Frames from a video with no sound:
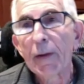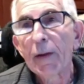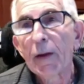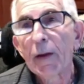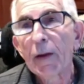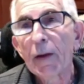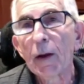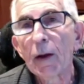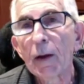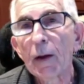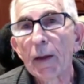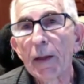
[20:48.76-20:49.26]

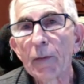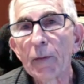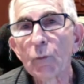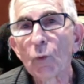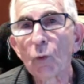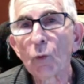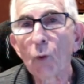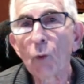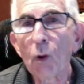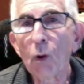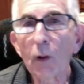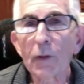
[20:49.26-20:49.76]
And
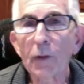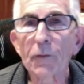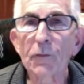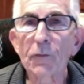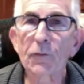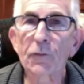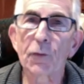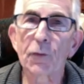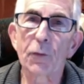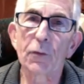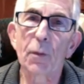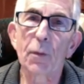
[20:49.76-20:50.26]
we're all
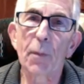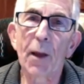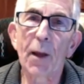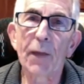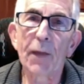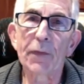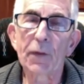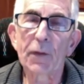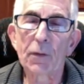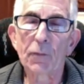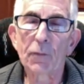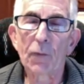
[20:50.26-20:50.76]
concerned
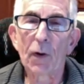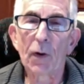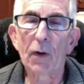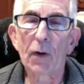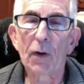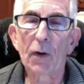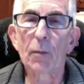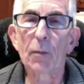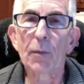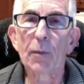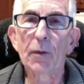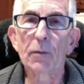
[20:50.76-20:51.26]
about the
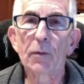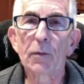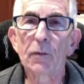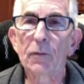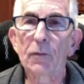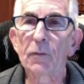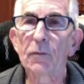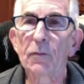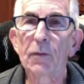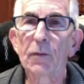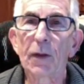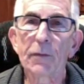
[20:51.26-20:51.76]
environment. This
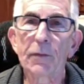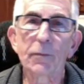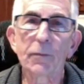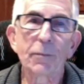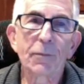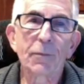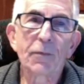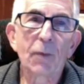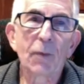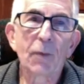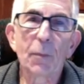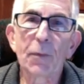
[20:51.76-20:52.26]
is not
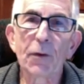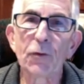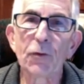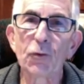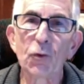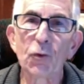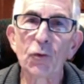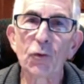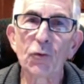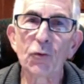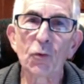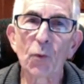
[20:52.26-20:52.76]
something
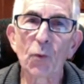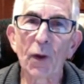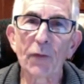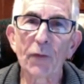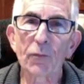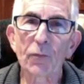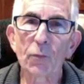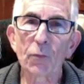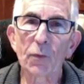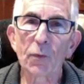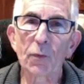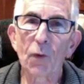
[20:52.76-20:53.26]
new to
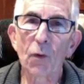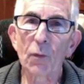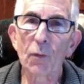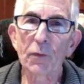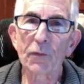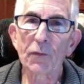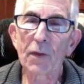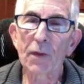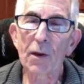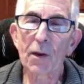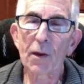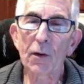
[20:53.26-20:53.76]
us. We've
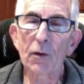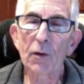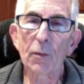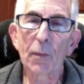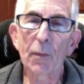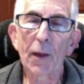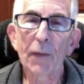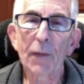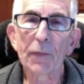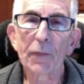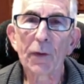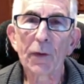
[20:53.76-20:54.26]
always cared
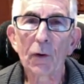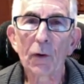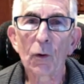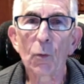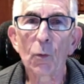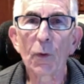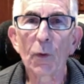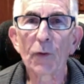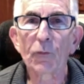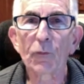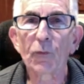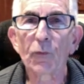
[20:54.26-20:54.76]
about here in
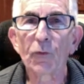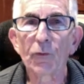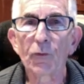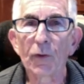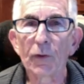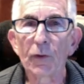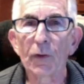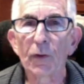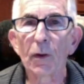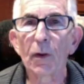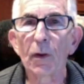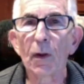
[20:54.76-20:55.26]
West
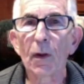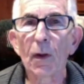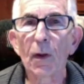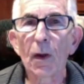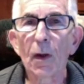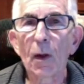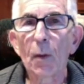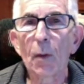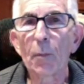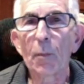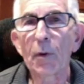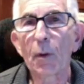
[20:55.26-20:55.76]
Virginia.
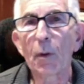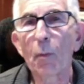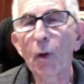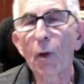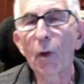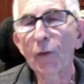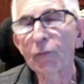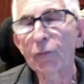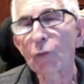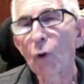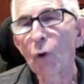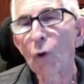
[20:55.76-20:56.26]
But I'm
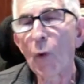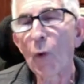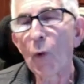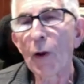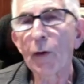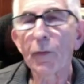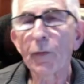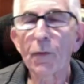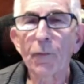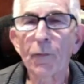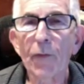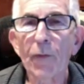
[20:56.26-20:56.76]
also aware
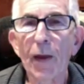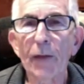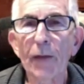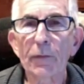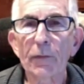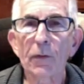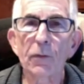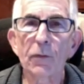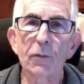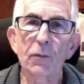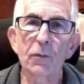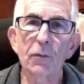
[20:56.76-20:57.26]
of the fact
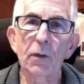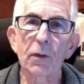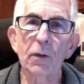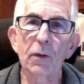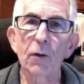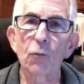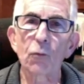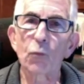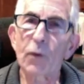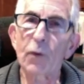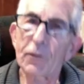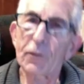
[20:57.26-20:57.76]
that there's a lot
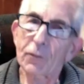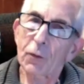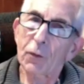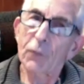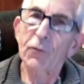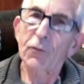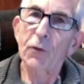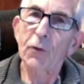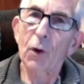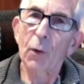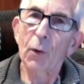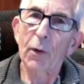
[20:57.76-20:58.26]
of
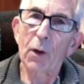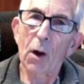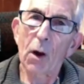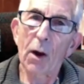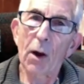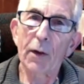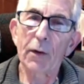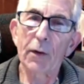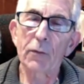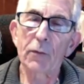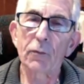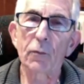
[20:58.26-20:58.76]
research going
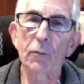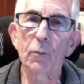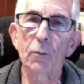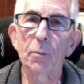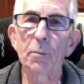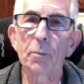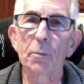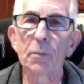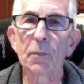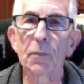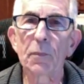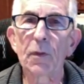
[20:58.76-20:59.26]
on into
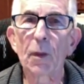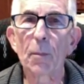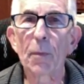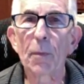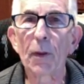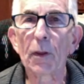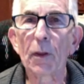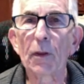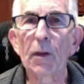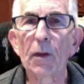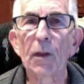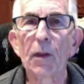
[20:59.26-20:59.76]
the
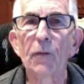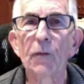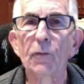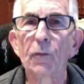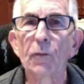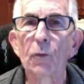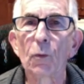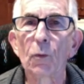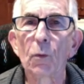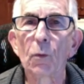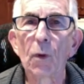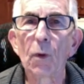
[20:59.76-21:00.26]
ability
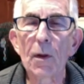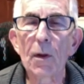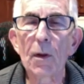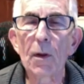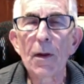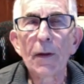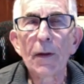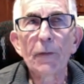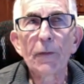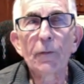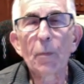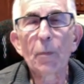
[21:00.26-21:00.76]
to
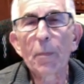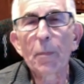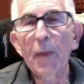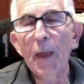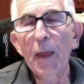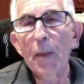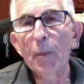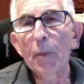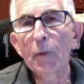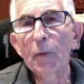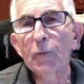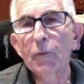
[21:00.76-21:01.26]
be
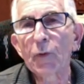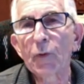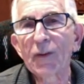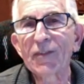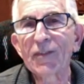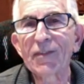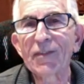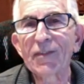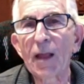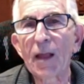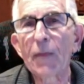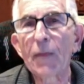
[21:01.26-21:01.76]
able to
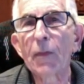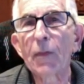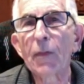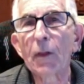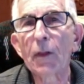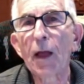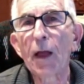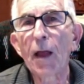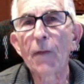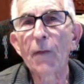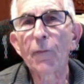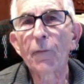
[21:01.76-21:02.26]
extend the
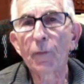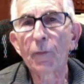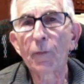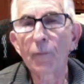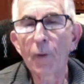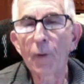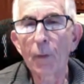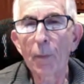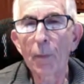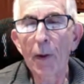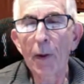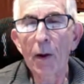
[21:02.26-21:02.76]
life of
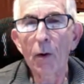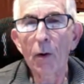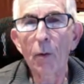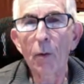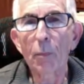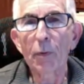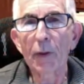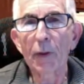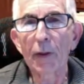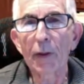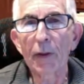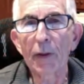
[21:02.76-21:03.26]
our power
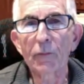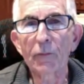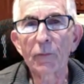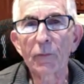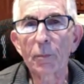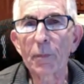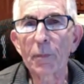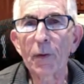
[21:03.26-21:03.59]
plants.